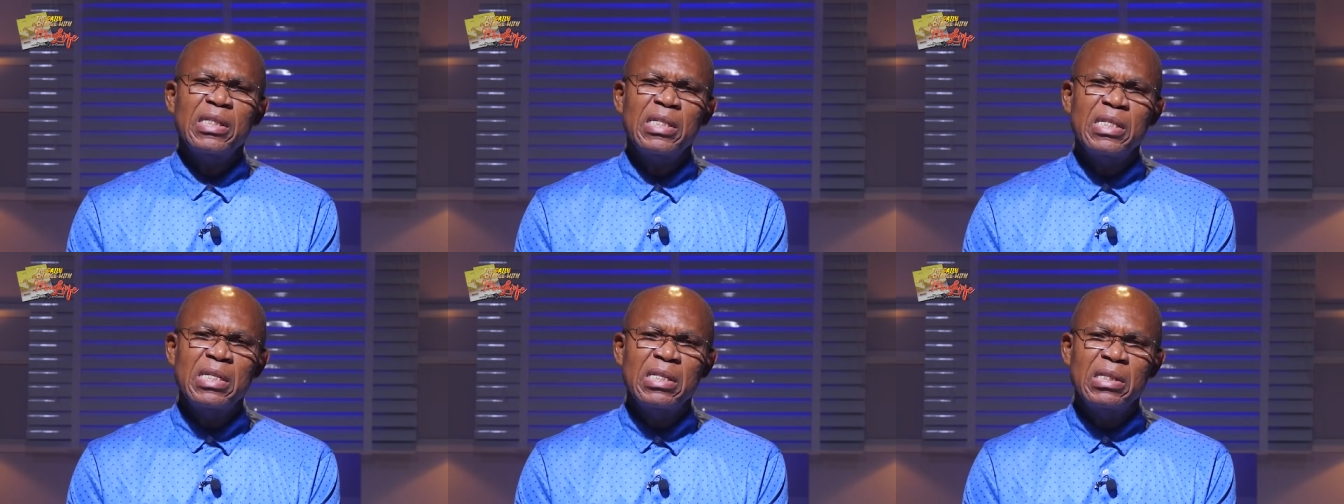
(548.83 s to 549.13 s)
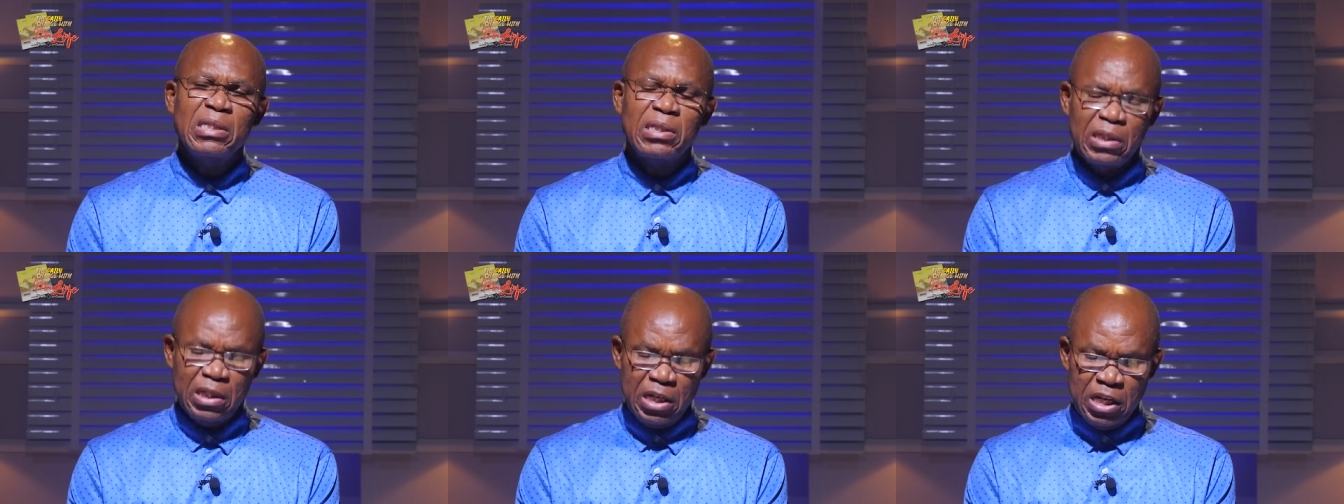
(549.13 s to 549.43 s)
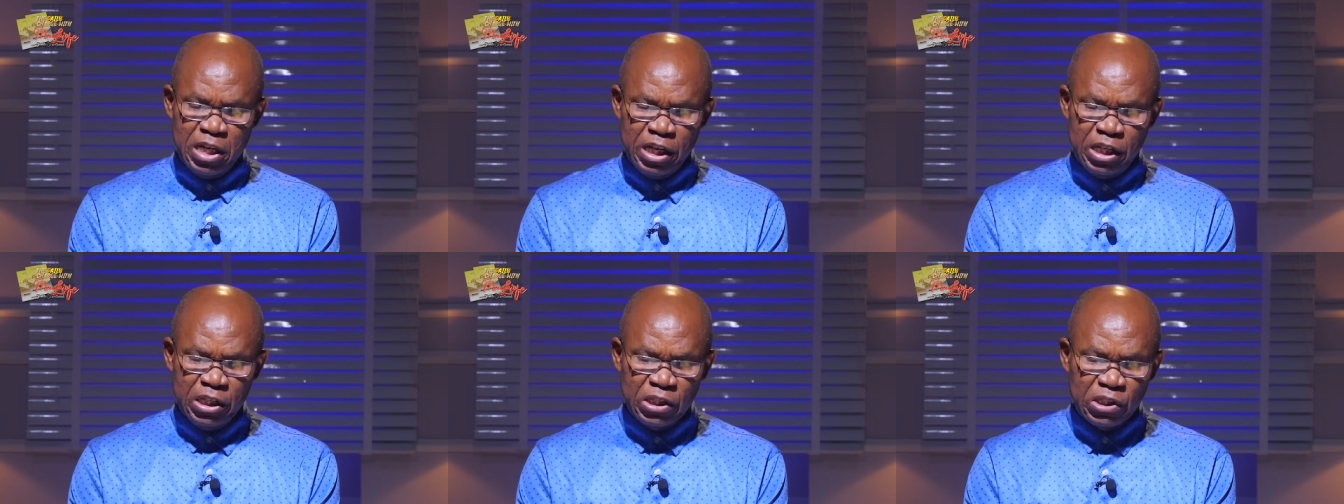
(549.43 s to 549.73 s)
is
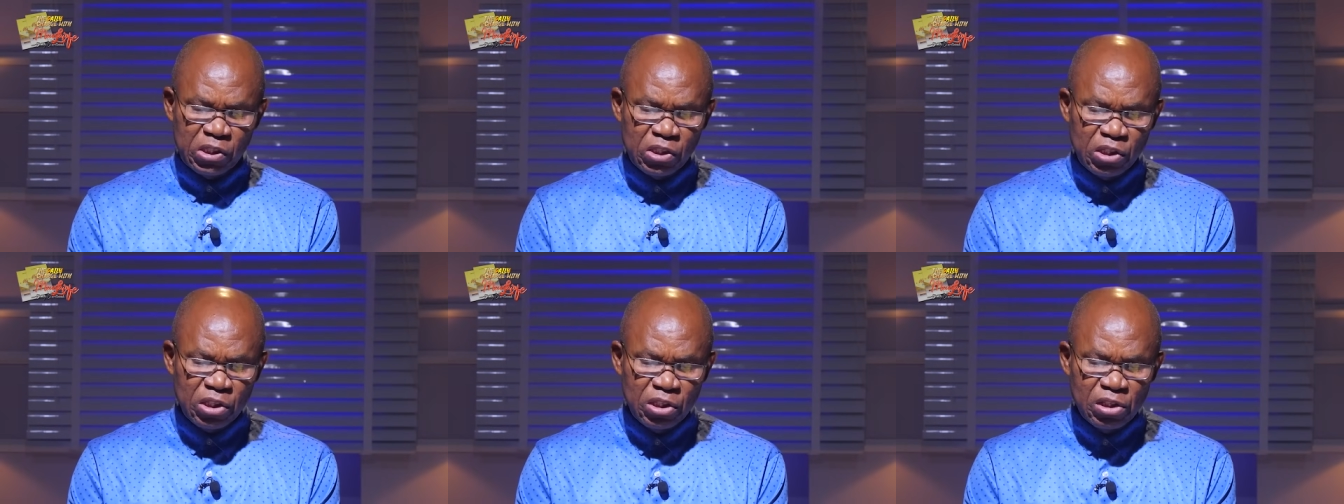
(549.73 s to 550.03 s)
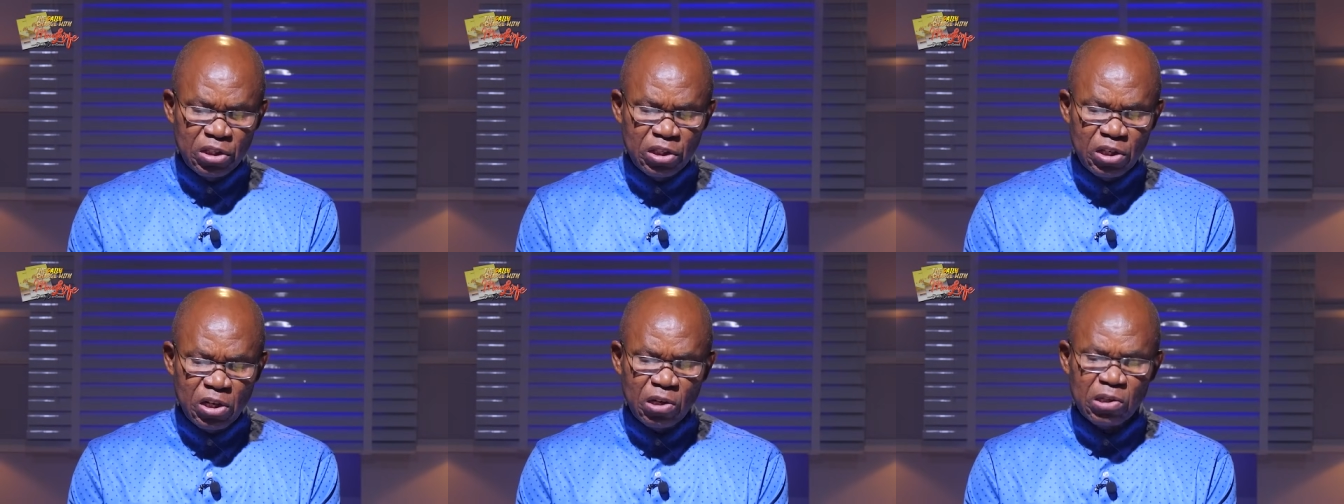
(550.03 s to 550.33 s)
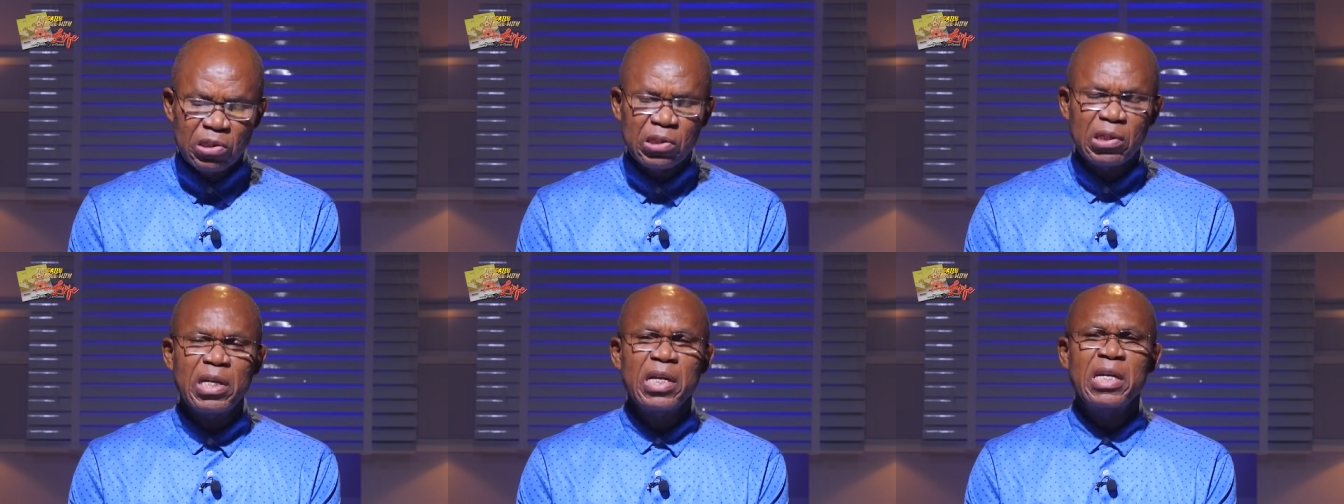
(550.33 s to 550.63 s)
a
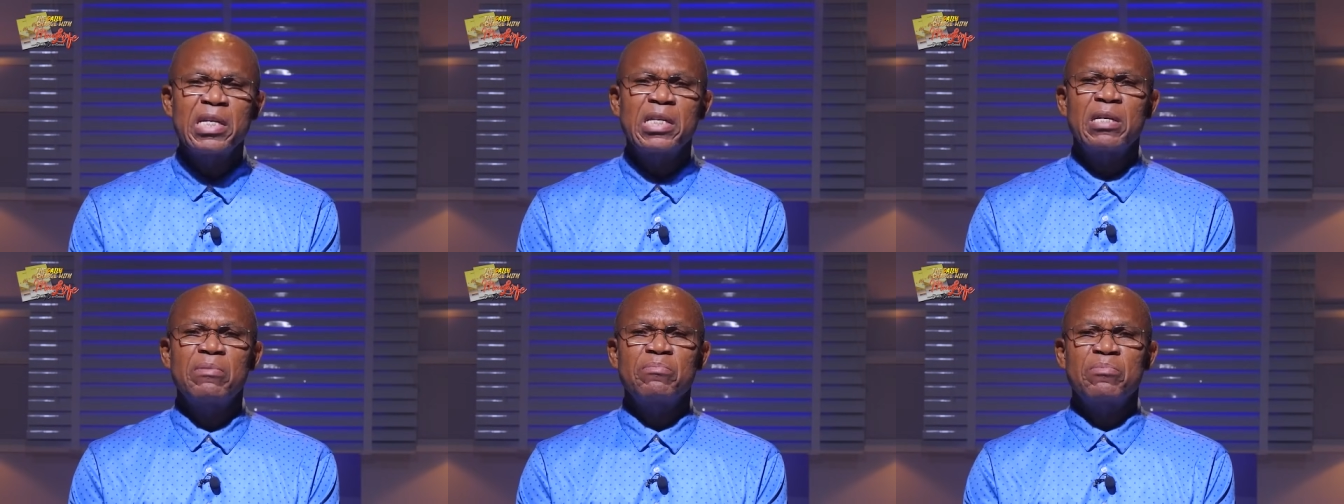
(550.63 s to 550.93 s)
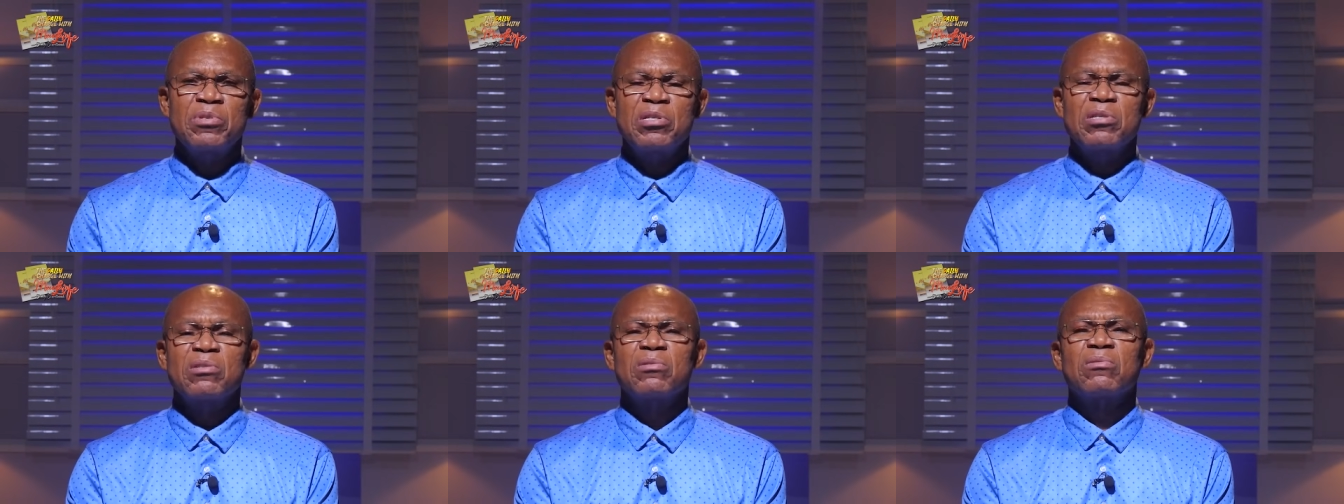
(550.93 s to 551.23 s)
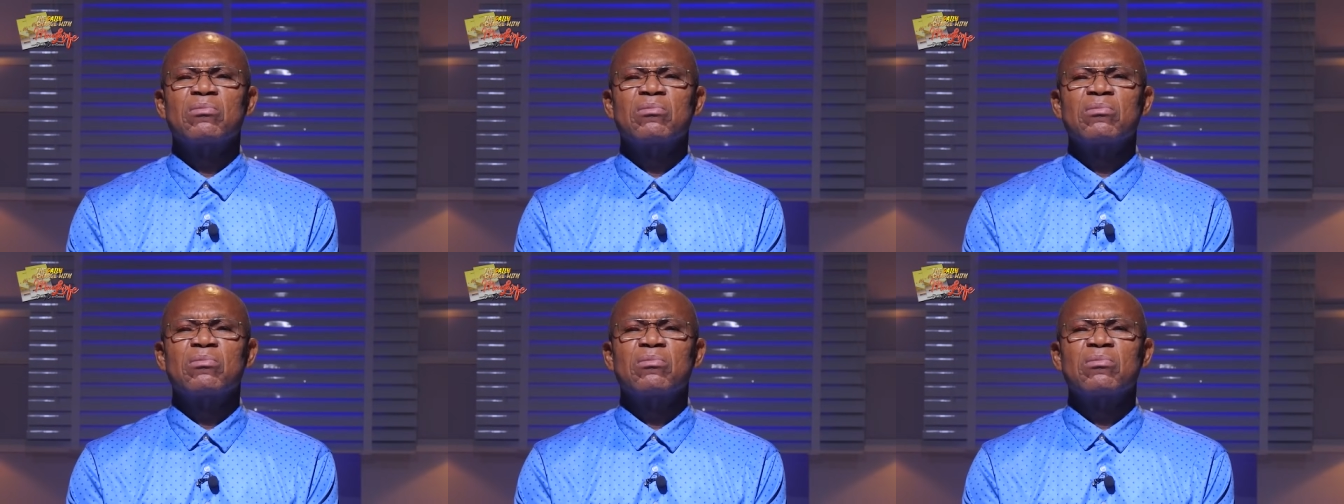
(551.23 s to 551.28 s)
serious enemy